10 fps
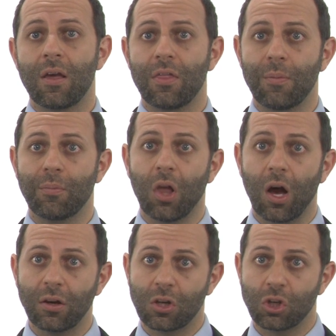the
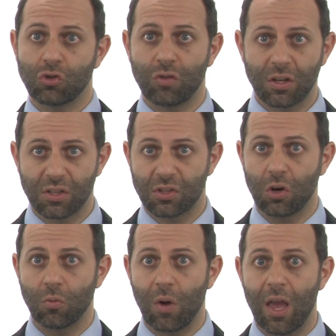blood constricts a
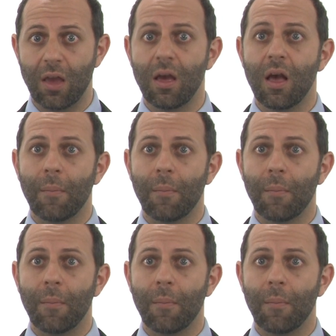certain way,